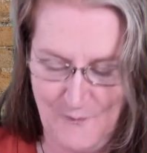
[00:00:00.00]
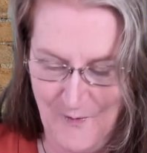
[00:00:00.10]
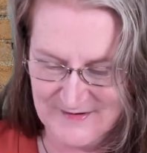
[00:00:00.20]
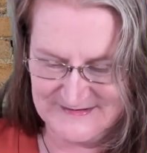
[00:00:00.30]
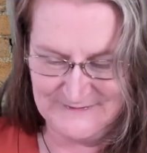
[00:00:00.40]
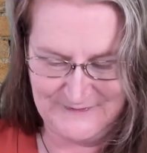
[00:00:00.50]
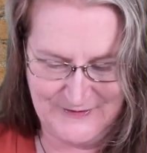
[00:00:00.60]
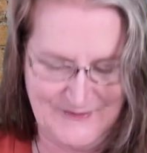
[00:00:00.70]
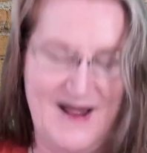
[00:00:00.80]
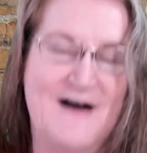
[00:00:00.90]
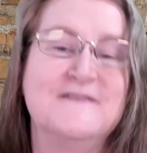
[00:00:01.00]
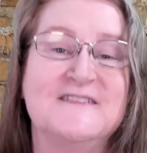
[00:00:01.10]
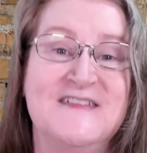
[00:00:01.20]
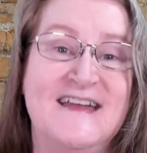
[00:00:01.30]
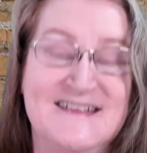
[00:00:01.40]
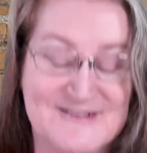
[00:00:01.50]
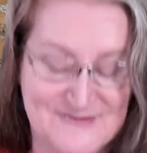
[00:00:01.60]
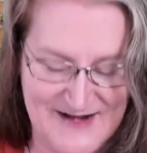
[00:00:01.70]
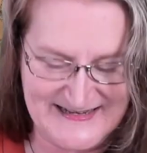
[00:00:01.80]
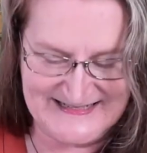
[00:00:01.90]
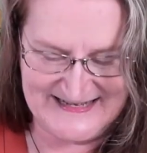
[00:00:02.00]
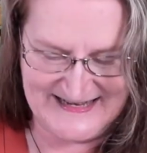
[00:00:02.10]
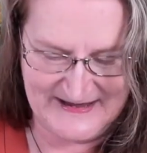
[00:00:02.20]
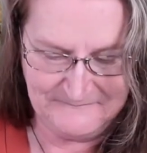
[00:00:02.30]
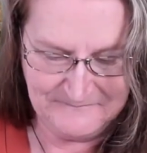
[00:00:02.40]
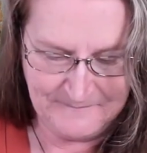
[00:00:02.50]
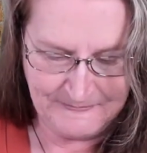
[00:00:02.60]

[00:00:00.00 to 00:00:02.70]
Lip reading: wasn't for craft. So that is great to hear.